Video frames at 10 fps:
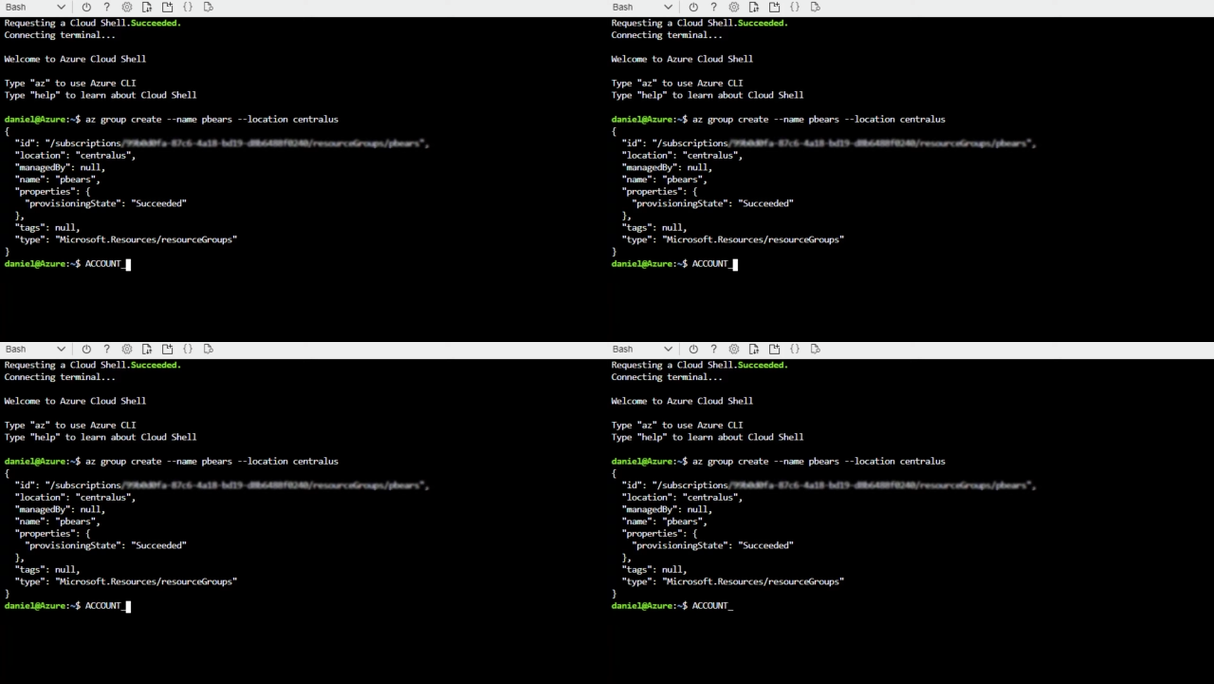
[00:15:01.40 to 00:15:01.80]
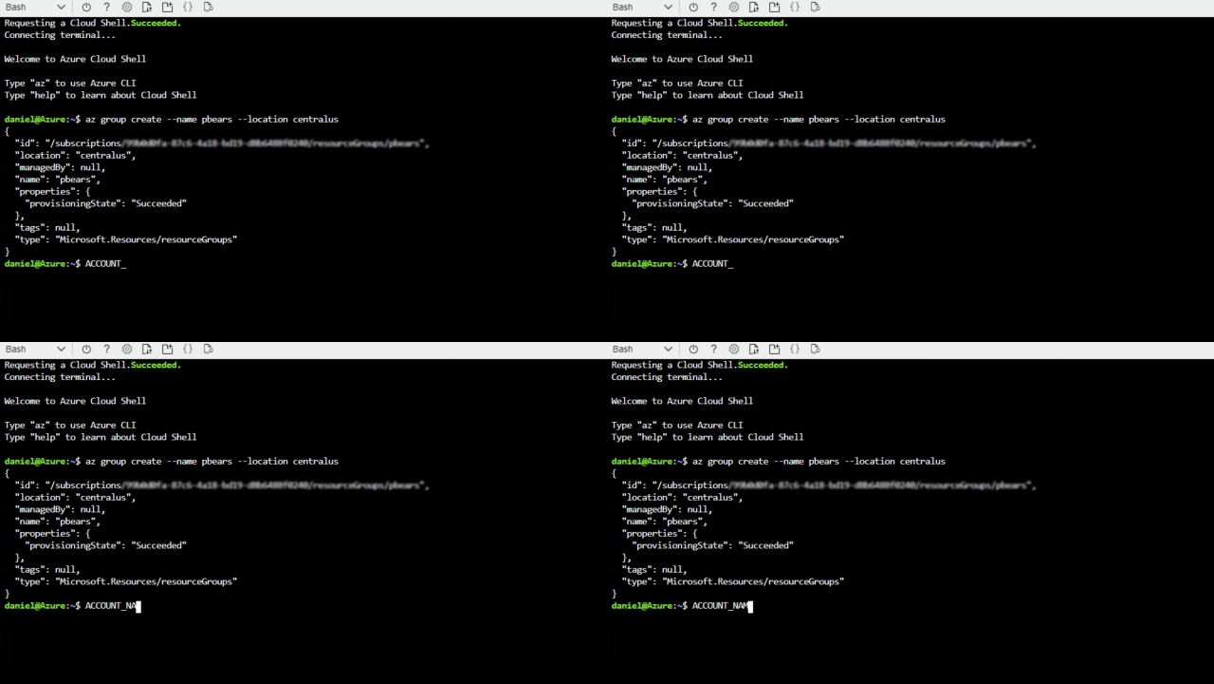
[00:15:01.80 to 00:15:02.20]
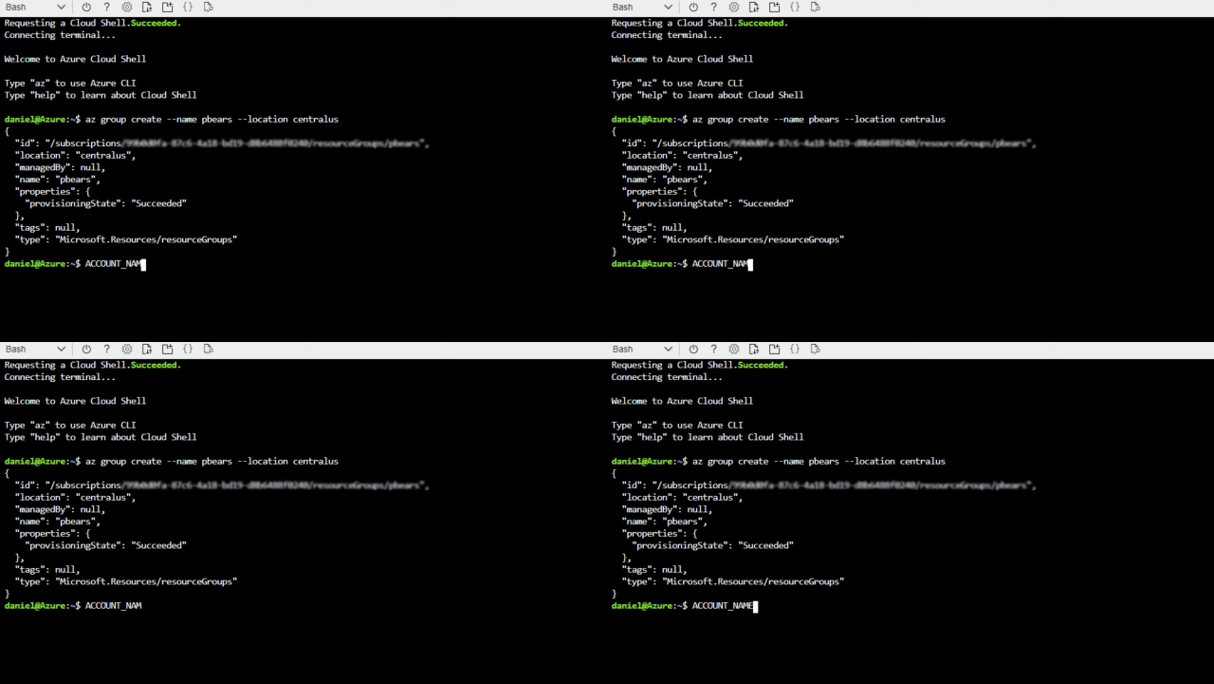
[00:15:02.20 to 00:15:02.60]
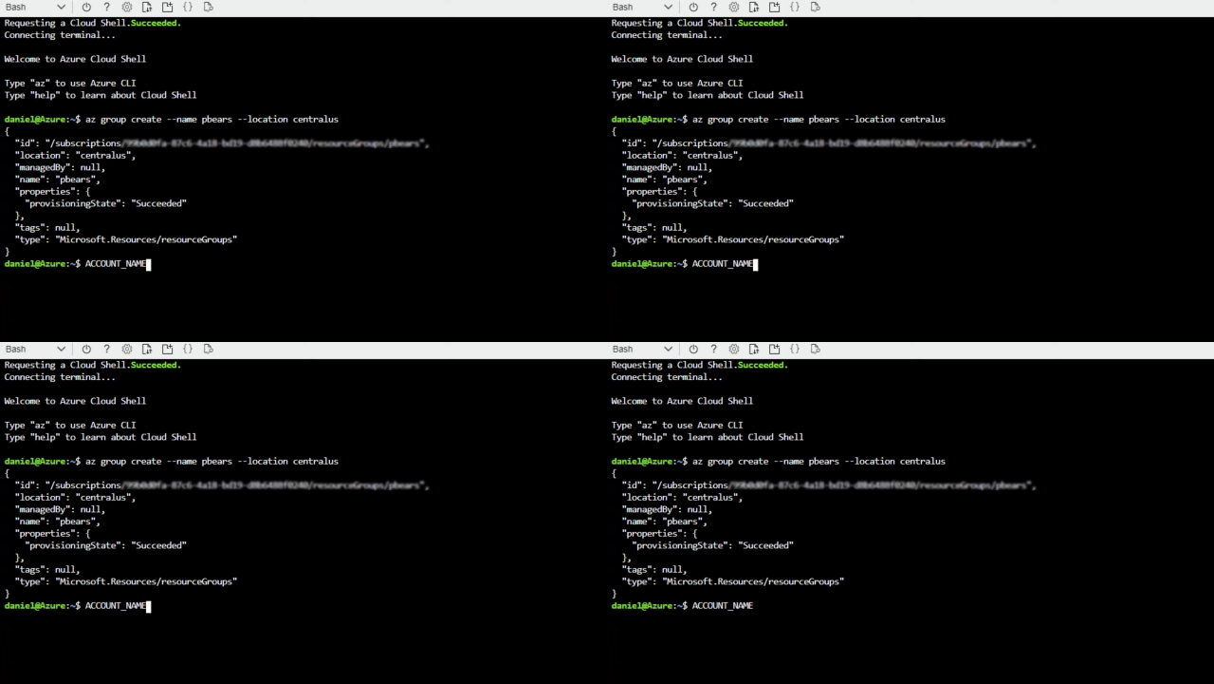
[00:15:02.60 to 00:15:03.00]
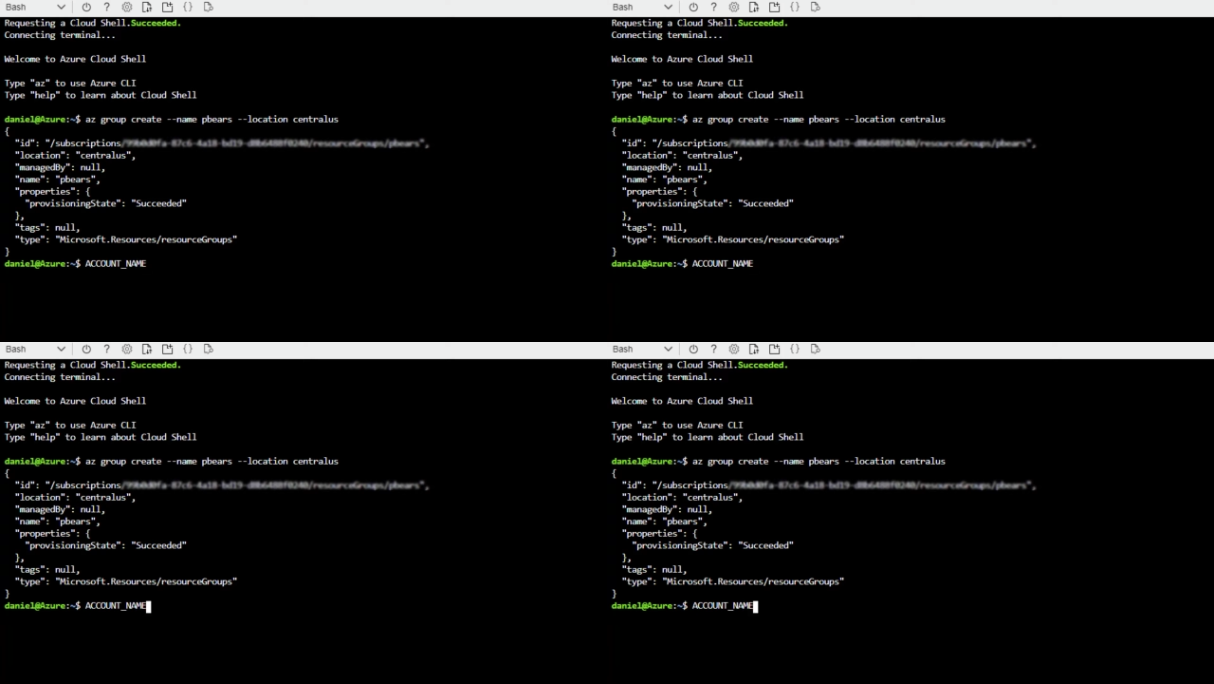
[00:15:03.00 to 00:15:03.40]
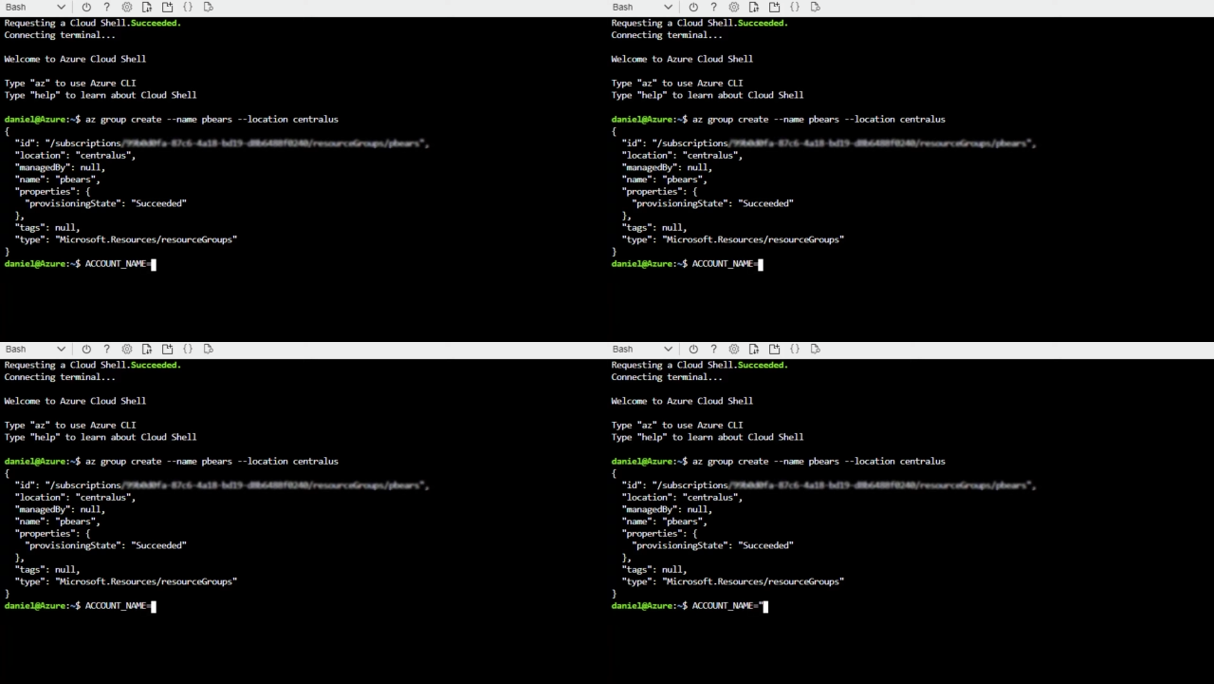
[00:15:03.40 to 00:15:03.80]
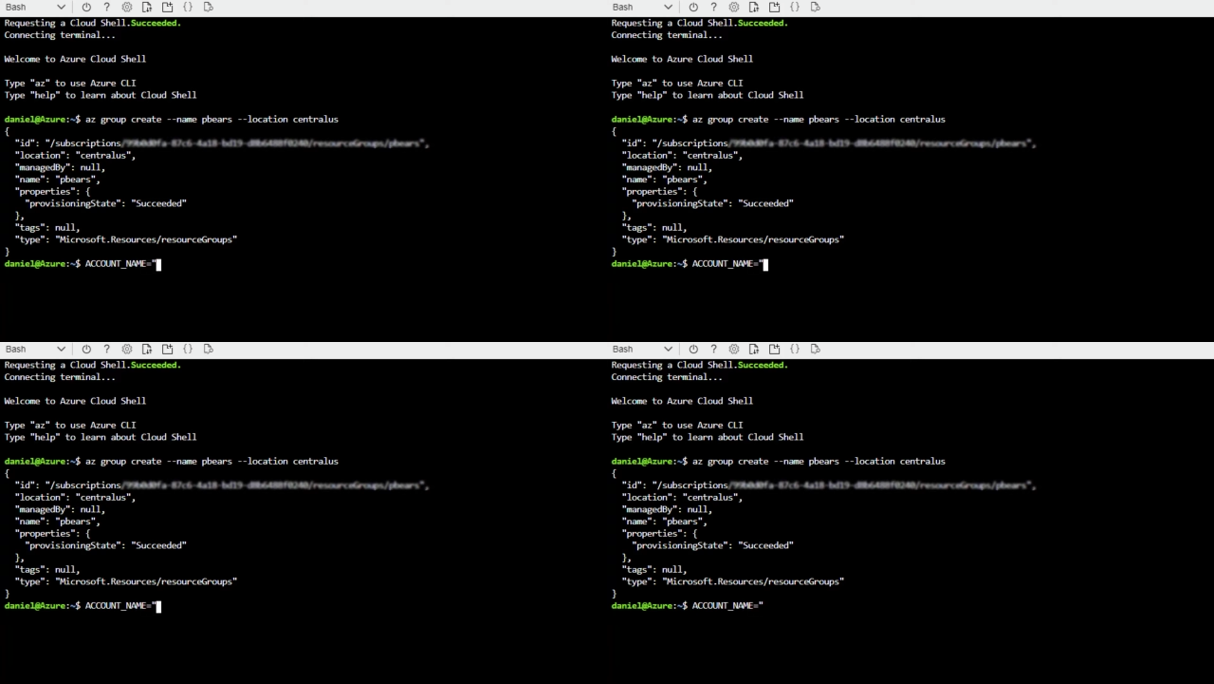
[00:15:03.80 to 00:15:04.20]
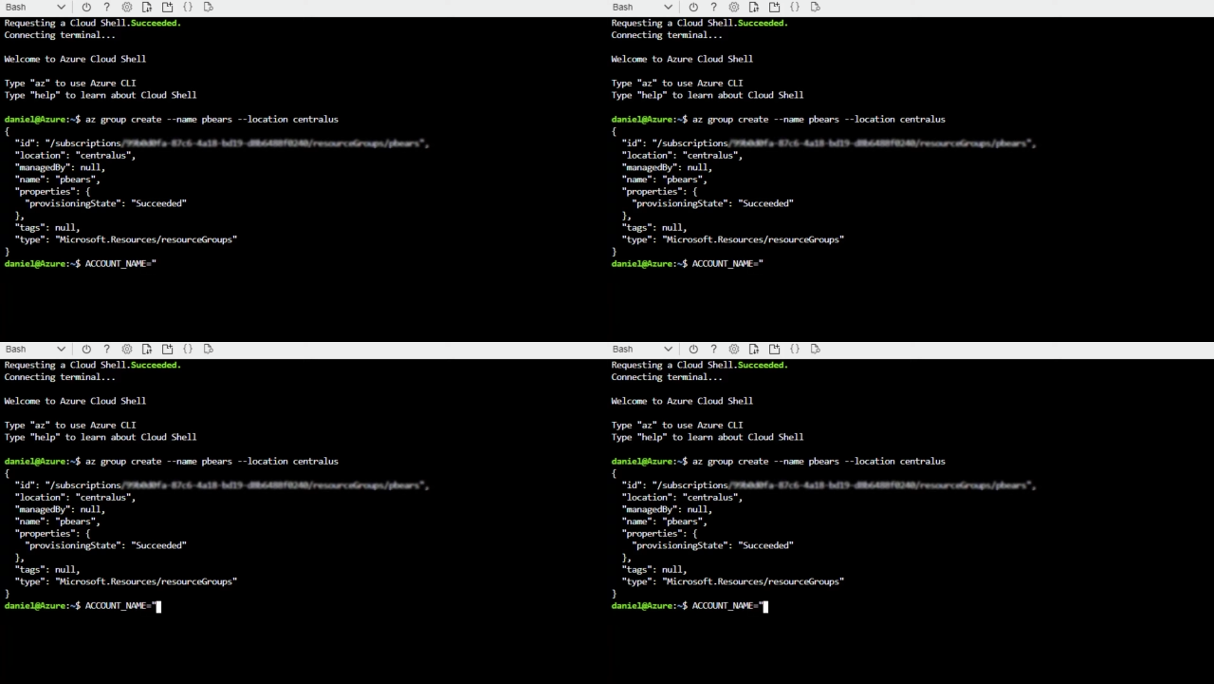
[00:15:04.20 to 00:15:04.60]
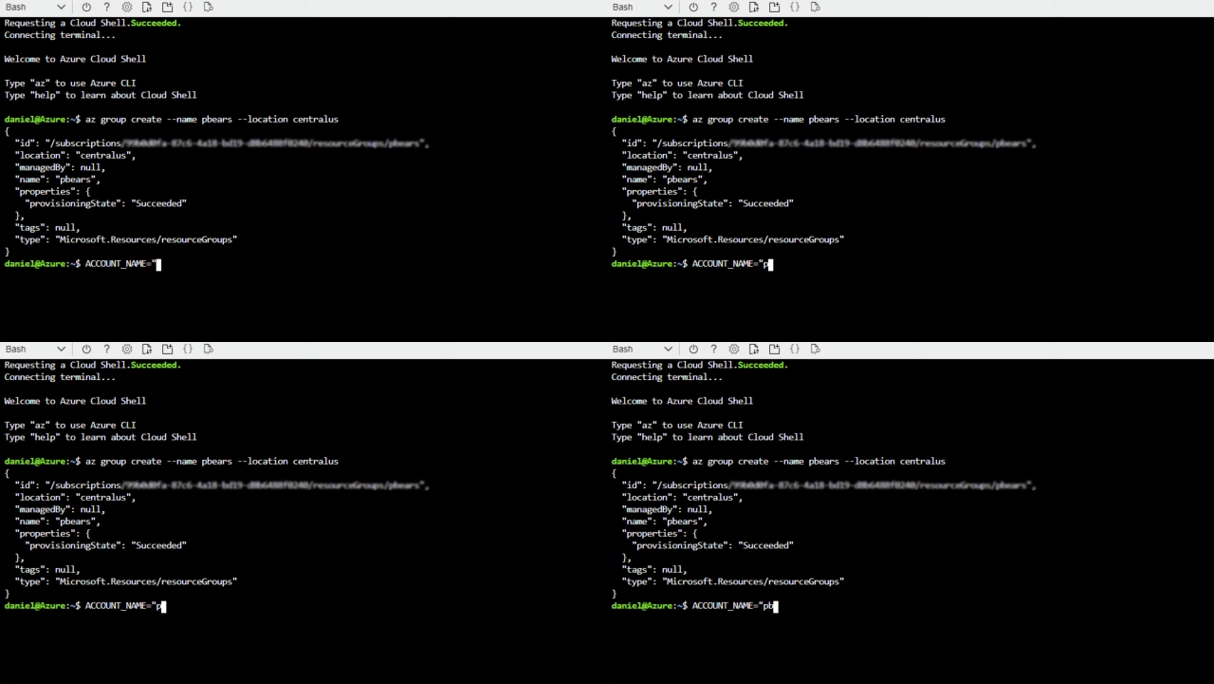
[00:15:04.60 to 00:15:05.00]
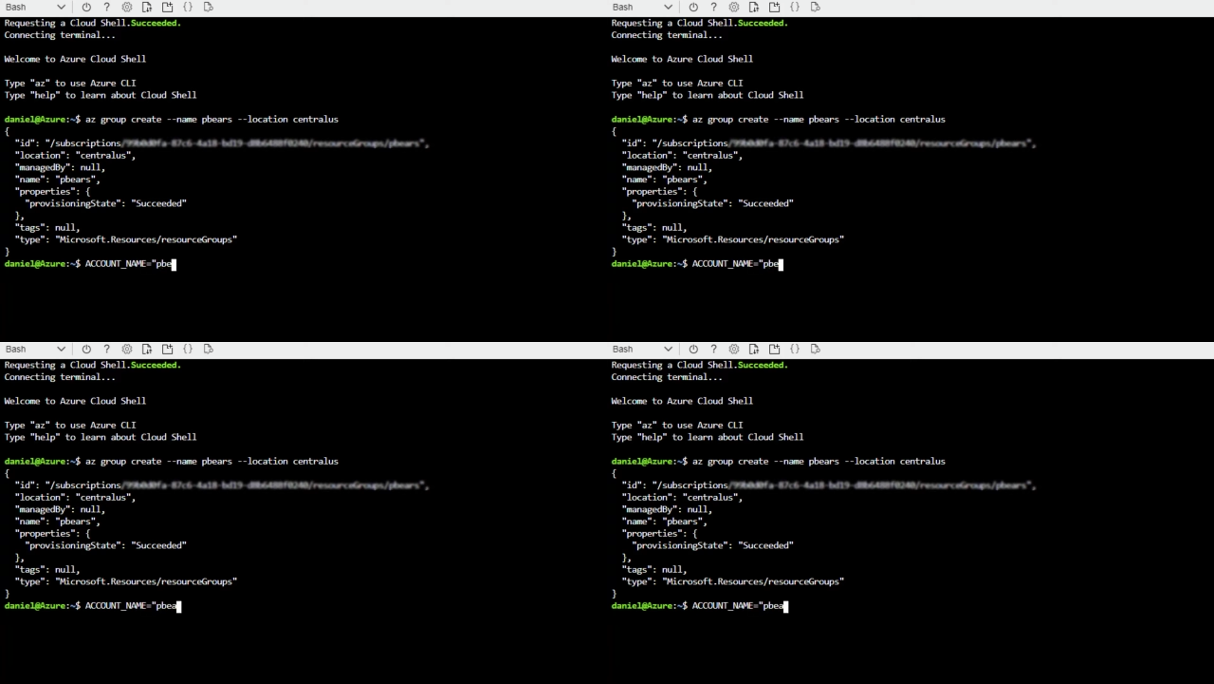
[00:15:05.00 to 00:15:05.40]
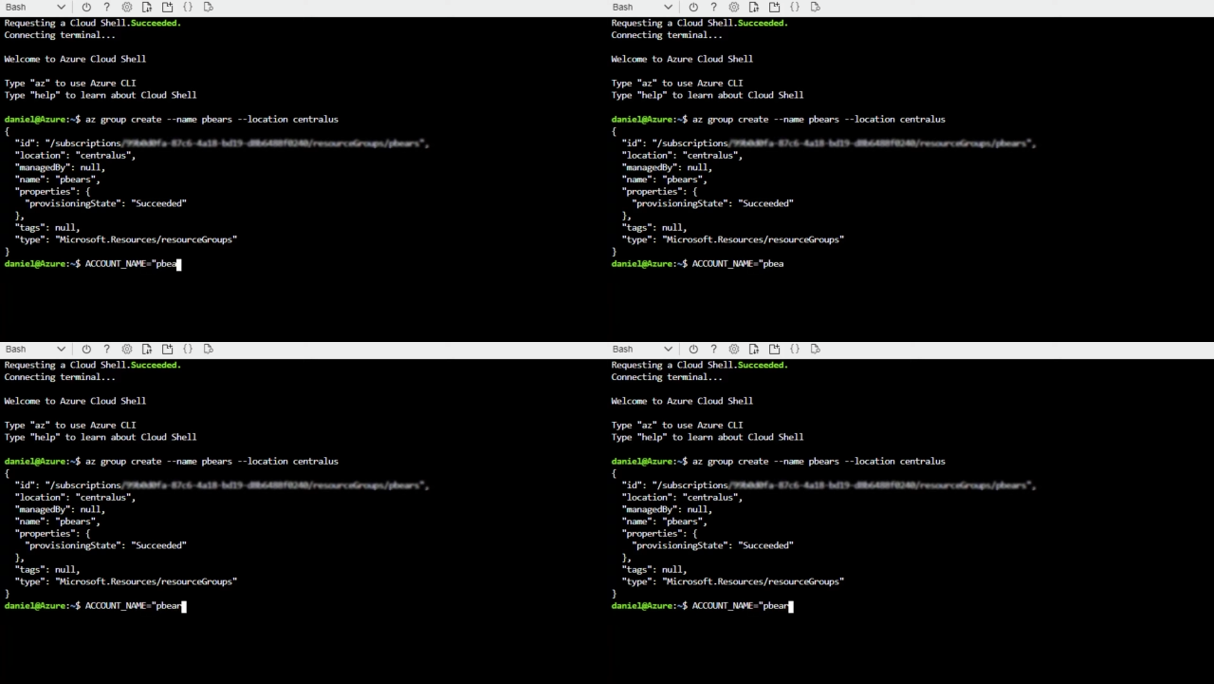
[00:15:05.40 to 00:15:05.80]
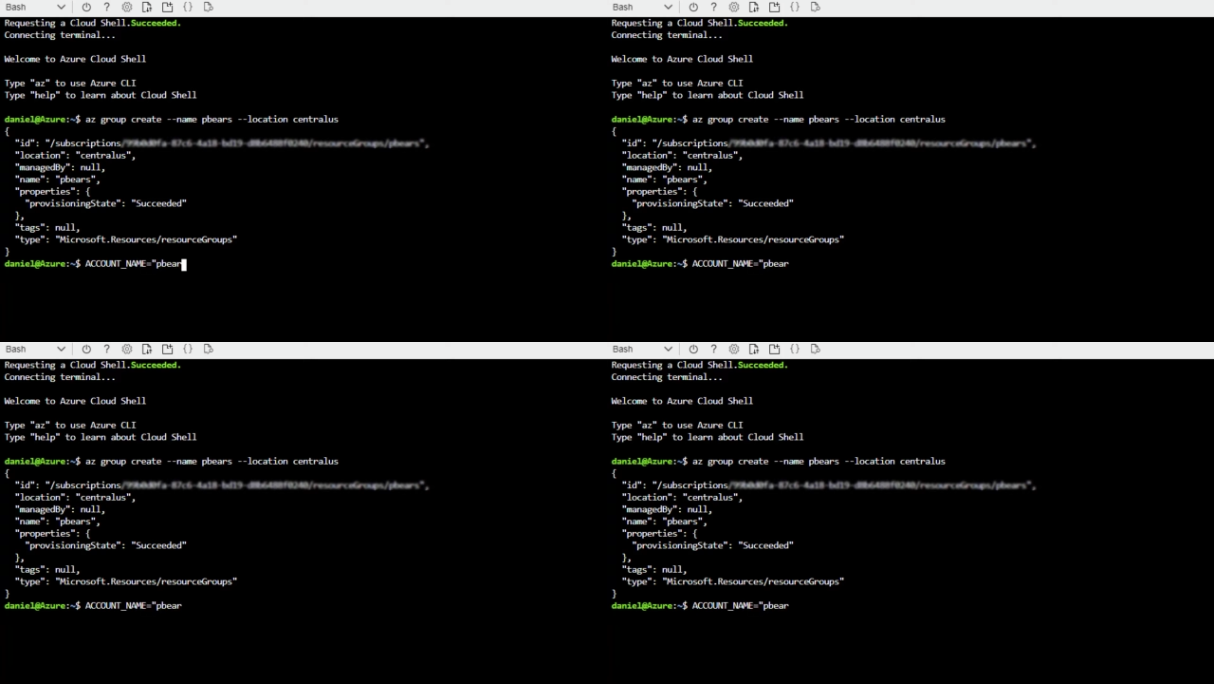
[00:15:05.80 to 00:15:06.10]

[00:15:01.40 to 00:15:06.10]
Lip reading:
No face is visible, so there are no lips to read.